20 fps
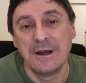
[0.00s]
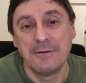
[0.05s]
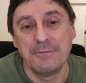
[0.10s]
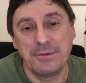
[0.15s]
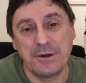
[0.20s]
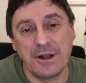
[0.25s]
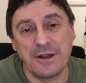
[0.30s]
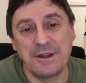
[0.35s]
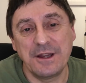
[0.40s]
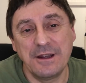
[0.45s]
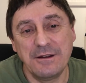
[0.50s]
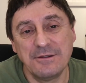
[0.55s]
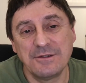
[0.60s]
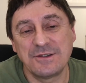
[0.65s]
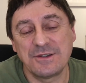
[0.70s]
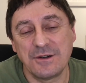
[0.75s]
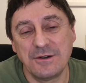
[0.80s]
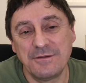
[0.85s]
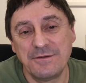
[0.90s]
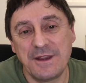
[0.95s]
But I think
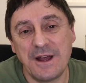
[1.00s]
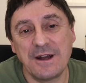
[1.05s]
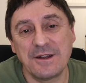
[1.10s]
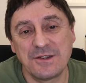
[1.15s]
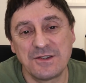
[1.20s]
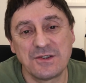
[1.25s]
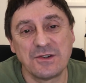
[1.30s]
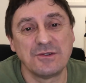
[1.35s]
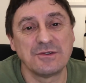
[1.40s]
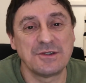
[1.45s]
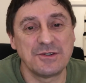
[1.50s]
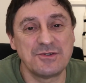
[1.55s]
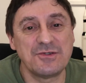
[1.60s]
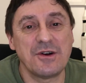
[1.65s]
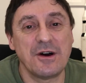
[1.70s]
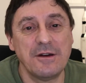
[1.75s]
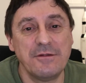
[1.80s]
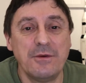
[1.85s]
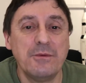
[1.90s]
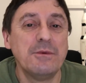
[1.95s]
sort of that sort of
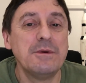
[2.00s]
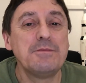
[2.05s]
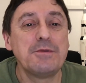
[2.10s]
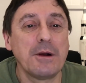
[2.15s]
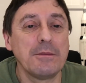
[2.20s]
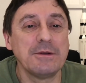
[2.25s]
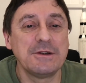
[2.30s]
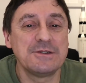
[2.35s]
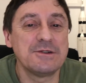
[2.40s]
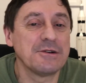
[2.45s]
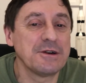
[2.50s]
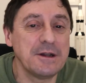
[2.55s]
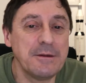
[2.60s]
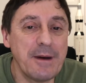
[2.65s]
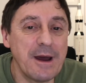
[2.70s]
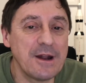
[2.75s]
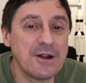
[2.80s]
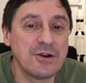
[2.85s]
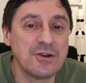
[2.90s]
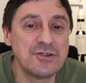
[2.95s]
driving, we're probably talking
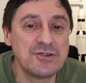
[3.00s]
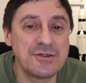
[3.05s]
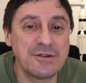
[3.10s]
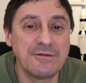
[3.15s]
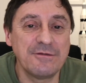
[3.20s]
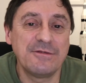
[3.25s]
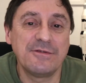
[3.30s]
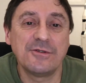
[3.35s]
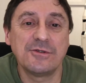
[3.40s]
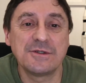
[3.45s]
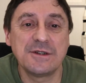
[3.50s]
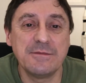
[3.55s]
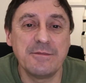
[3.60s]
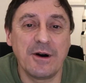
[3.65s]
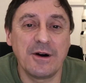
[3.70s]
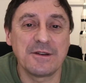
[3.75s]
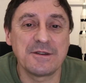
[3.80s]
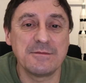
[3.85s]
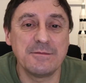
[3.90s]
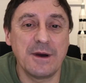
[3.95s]
about 140
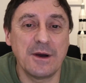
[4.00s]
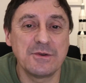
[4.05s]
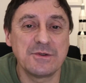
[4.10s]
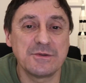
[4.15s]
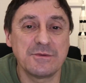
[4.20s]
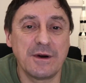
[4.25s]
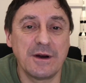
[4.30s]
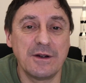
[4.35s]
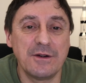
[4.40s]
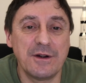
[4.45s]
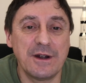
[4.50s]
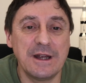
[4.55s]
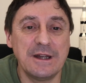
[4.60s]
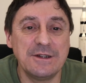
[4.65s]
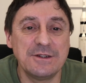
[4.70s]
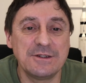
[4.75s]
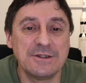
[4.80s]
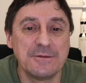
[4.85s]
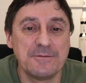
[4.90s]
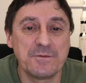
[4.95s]
miles of motorway
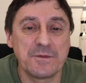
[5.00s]
range.